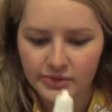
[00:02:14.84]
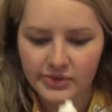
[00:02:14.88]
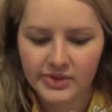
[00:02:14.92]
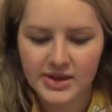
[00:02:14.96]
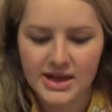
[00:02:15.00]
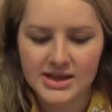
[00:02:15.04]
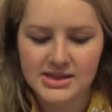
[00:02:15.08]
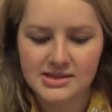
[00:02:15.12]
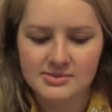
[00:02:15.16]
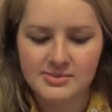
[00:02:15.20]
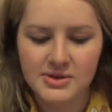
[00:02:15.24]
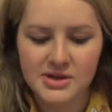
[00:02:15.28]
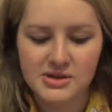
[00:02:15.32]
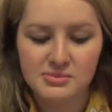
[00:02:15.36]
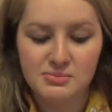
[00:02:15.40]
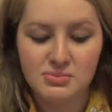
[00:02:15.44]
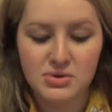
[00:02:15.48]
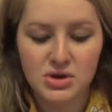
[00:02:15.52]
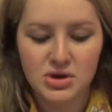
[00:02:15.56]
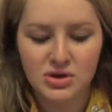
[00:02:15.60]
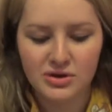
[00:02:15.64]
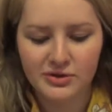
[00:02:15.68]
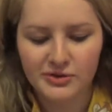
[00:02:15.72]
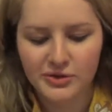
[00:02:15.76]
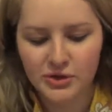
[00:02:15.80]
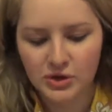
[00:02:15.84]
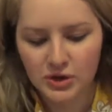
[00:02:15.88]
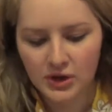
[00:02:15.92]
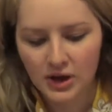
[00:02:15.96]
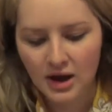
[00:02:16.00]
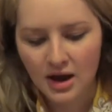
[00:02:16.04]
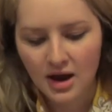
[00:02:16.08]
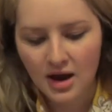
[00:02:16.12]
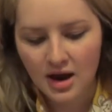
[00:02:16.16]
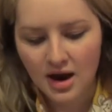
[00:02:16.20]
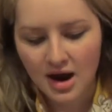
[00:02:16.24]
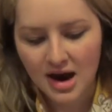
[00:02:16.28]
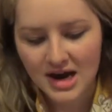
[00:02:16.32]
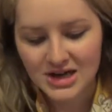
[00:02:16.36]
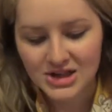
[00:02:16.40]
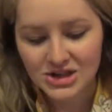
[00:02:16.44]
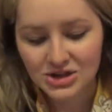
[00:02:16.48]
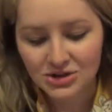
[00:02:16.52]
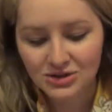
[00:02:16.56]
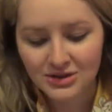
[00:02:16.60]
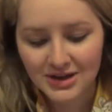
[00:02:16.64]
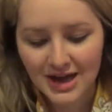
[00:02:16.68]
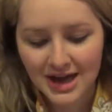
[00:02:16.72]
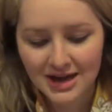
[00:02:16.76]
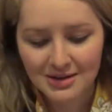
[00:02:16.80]
That smells beautiful. I
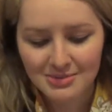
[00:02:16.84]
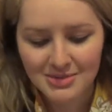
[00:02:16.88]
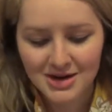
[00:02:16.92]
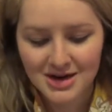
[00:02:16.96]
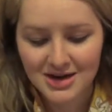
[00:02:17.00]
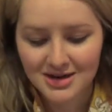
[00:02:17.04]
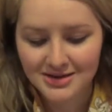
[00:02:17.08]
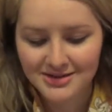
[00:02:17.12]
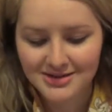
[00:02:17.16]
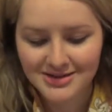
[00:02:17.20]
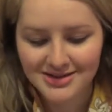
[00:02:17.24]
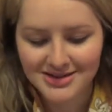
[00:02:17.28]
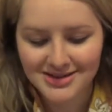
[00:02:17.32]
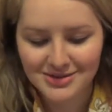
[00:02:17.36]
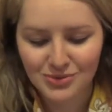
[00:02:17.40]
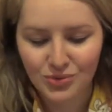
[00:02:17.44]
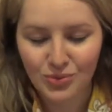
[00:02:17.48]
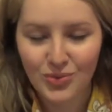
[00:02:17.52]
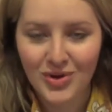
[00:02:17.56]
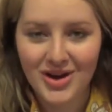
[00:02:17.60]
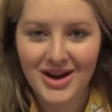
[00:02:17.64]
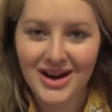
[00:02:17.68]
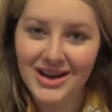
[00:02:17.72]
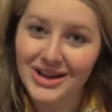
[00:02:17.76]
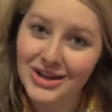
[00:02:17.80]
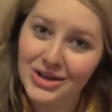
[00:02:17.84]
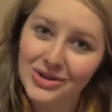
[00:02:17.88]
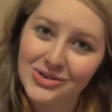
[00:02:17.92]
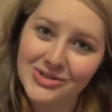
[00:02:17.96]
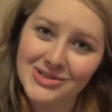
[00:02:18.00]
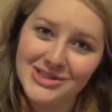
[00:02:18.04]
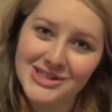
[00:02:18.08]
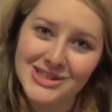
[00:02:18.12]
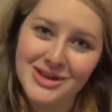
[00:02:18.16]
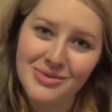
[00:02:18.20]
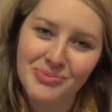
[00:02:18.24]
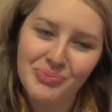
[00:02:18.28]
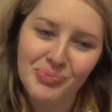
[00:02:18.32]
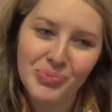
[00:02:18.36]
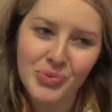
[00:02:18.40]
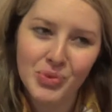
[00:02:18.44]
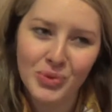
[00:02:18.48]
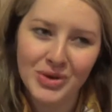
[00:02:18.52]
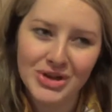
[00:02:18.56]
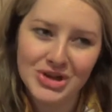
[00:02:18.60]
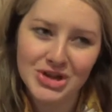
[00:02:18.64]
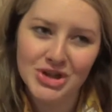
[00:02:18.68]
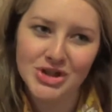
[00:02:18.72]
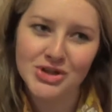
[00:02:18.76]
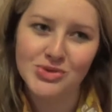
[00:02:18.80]
do like masks when I use them,
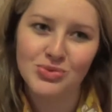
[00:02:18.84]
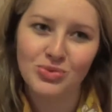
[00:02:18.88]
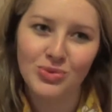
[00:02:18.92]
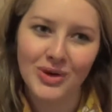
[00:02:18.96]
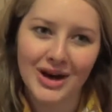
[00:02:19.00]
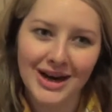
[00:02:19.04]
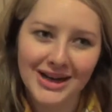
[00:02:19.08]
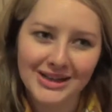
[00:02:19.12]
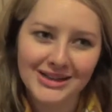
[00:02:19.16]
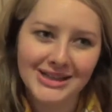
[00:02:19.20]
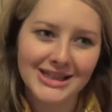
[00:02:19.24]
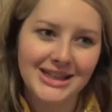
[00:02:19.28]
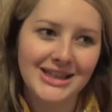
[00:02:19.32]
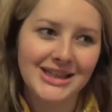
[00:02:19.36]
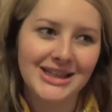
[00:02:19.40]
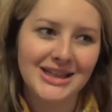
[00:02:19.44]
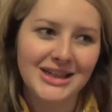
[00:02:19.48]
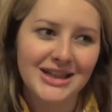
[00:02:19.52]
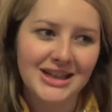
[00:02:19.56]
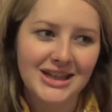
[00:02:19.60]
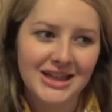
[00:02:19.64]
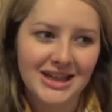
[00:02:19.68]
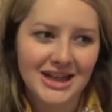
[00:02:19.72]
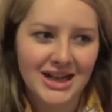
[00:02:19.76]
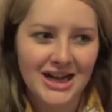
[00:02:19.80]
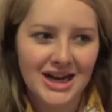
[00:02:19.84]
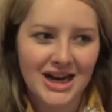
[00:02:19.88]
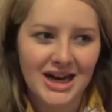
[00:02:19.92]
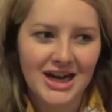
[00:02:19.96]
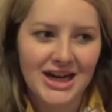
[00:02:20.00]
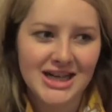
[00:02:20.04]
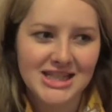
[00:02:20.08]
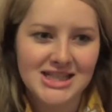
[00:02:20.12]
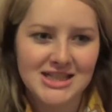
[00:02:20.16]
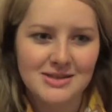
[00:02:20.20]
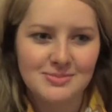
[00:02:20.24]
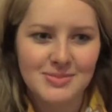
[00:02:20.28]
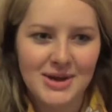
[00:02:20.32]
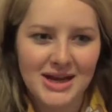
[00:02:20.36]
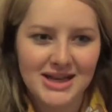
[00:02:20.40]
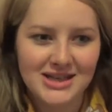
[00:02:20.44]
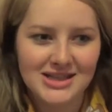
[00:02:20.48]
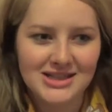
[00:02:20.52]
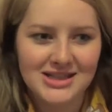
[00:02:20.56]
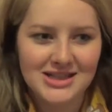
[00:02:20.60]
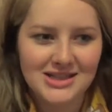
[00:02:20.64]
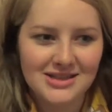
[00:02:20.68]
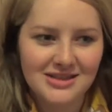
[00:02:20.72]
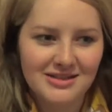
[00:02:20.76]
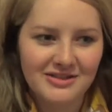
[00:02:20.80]
which is rarely. I
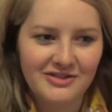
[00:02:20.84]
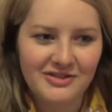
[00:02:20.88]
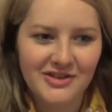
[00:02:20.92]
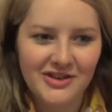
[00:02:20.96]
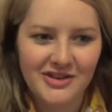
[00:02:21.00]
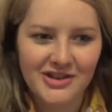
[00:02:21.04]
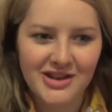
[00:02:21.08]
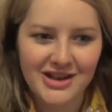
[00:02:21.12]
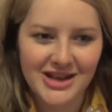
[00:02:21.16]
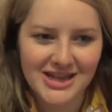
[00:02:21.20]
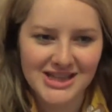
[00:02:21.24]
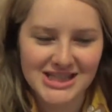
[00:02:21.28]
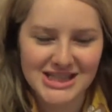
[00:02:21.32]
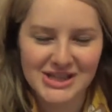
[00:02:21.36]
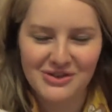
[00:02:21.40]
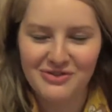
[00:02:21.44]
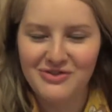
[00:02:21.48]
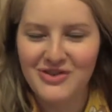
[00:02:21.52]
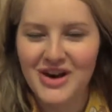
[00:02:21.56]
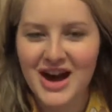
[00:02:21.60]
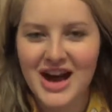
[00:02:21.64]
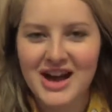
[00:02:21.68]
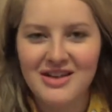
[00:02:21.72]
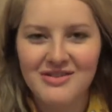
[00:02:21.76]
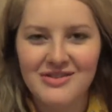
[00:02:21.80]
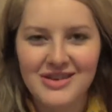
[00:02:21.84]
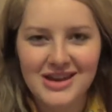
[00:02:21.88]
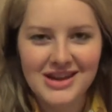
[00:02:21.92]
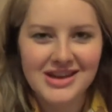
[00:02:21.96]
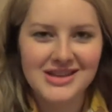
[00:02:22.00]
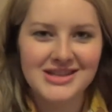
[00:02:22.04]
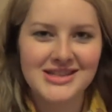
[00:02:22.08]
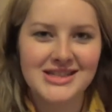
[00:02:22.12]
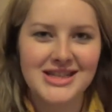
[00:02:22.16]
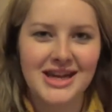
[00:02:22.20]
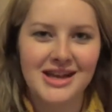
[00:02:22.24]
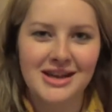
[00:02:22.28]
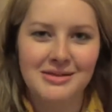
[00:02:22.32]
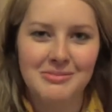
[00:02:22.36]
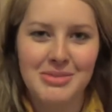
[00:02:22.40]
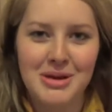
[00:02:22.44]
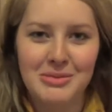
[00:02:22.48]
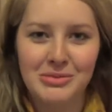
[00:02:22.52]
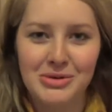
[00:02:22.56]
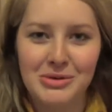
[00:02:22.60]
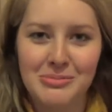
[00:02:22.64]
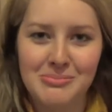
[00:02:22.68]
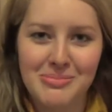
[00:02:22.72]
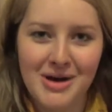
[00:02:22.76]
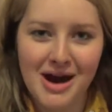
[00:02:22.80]
spent the last 5 years telling
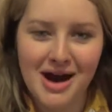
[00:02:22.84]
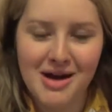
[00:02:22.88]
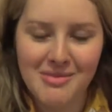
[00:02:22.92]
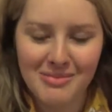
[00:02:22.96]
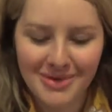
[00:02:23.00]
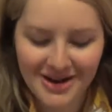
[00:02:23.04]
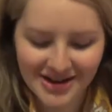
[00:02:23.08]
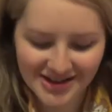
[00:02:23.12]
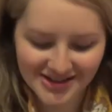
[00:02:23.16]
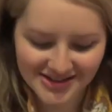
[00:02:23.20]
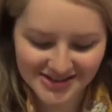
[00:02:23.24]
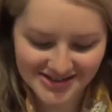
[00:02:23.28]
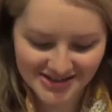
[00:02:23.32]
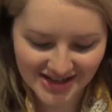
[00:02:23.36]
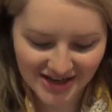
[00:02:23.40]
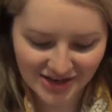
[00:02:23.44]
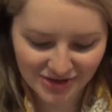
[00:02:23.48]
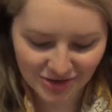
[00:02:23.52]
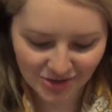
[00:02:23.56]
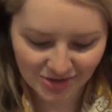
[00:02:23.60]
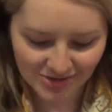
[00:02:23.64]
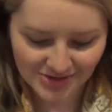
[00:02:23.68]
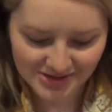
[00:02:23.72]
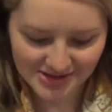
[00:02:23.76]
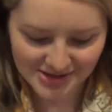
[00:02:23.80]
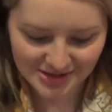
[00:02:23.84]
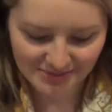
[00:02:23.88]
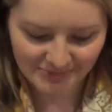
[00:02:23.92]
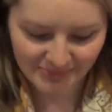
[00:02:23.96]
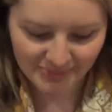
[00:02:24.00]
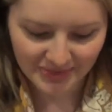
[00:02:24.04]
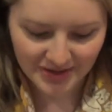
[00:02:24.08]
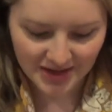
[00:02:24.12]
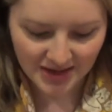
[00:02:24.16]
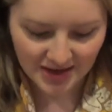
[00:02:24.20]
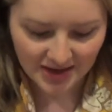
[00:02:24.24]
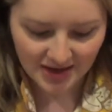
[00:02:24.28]
people to buy masks and use them,